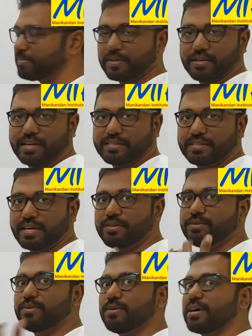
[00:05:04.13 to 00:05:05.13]
to the night sky,
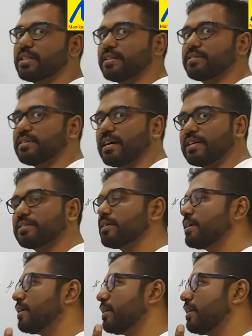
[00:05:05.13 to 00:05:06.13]
you look at the stars.
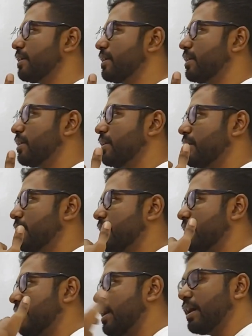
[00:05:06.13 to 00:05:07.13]

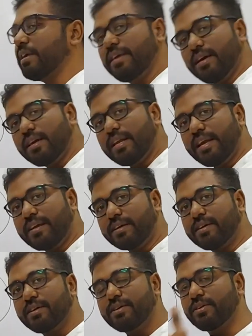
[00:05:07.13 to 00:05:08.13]
A year
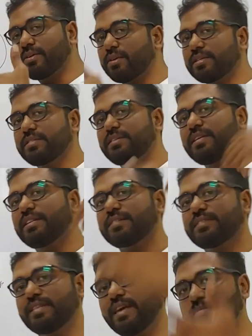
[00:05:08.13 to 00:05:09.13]
later, you're going to see the
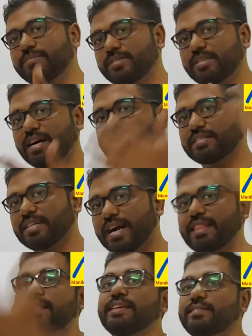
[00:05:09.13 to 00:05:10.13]
same stars
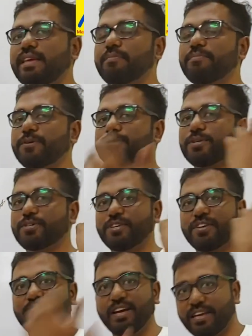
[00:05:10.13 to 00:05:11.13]
at the same
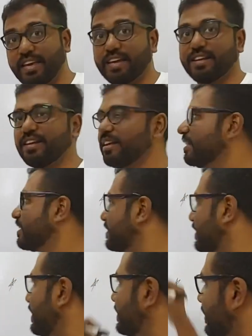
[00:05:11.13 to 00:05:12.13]
position again.
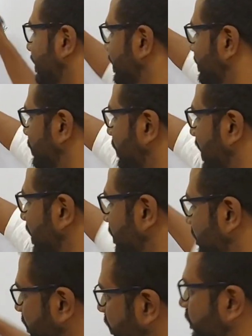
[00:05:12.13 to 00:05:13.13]
The reason is,
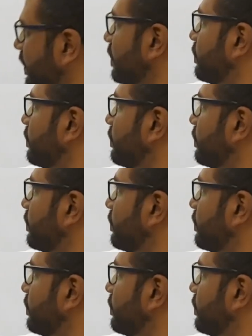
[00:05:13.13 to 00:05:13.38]
well, you've done